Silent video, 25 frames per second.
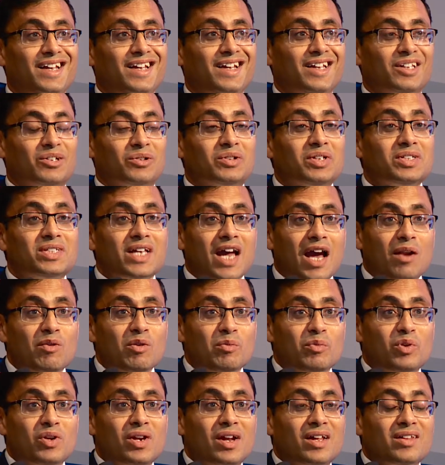So this
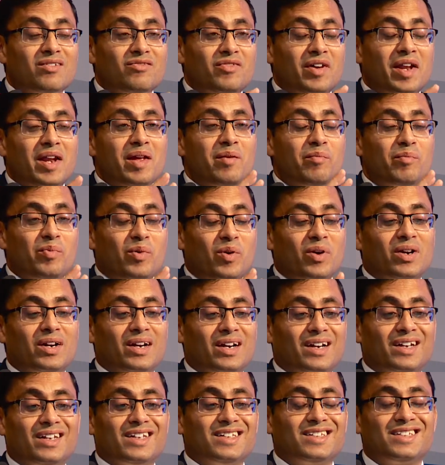albuminuria is very
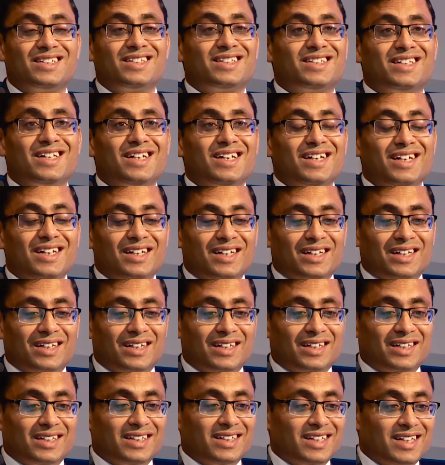important. This is
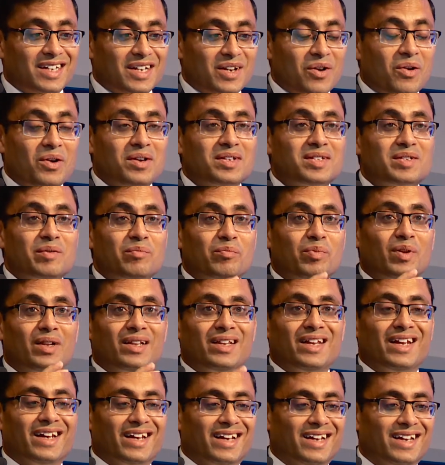uh, not a simple
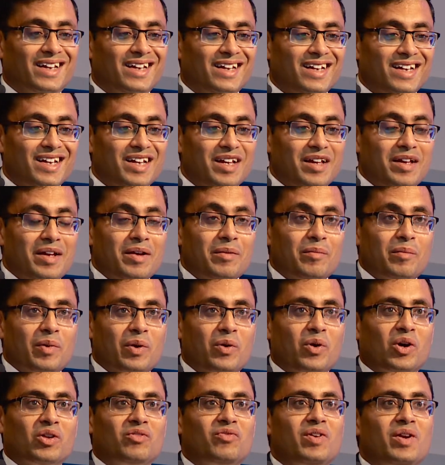thing
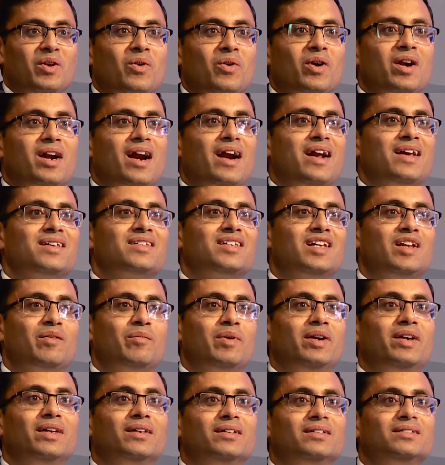because we ACE
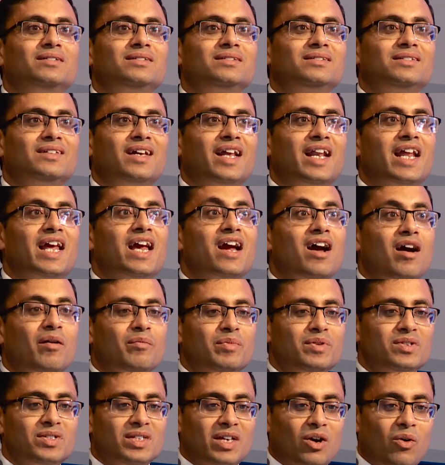inhibitors and
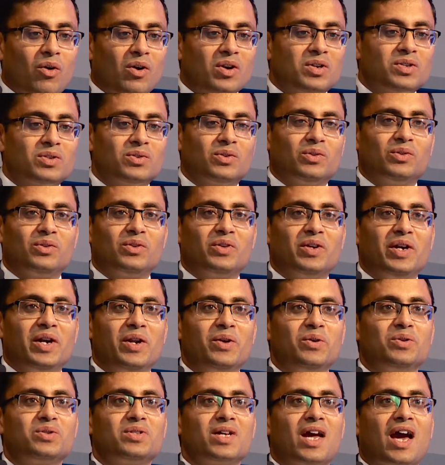ARBs also
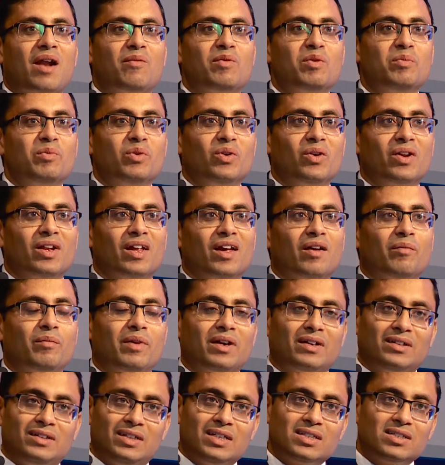reduce albuminuria.
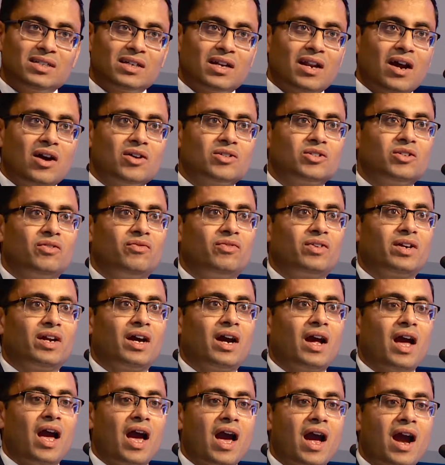But this class of
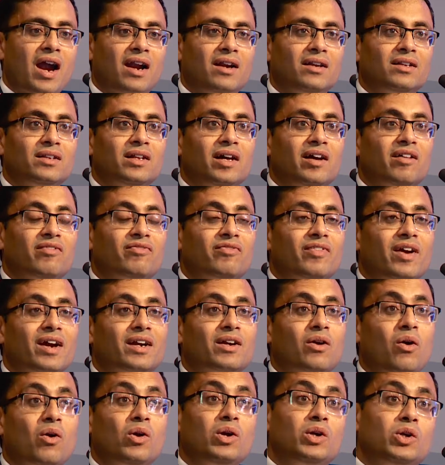drug had the
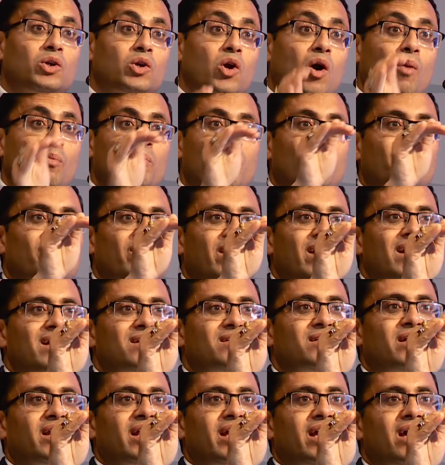effect on top of
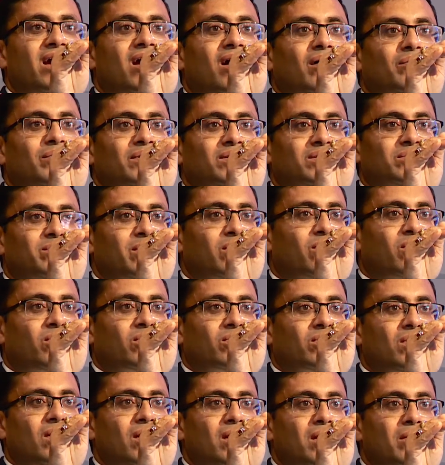ACE and ARBs
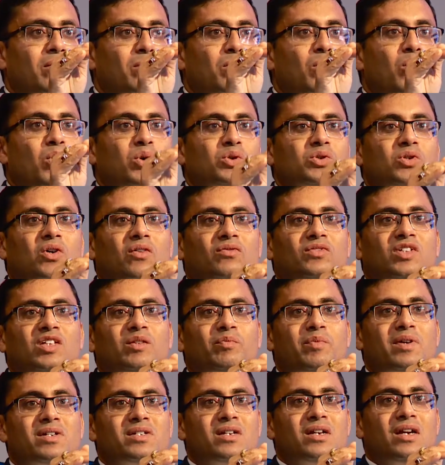because most of these
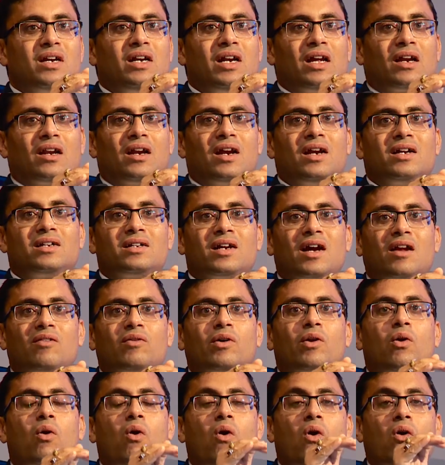patients in declared trial
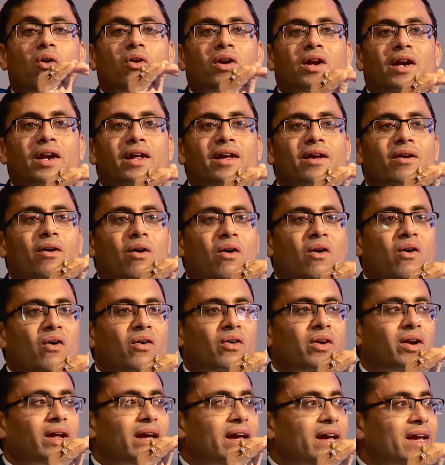were already
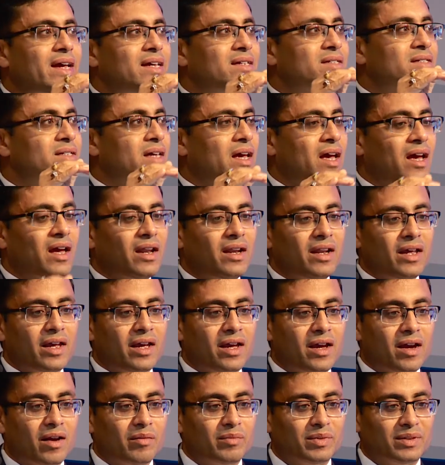on ACE and
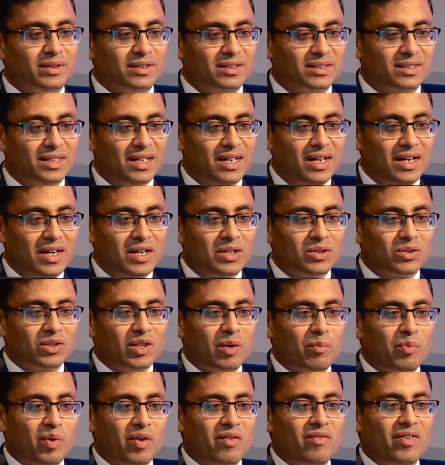ARBs. So they
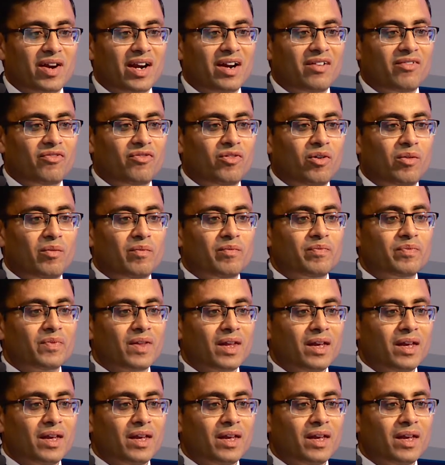prevent from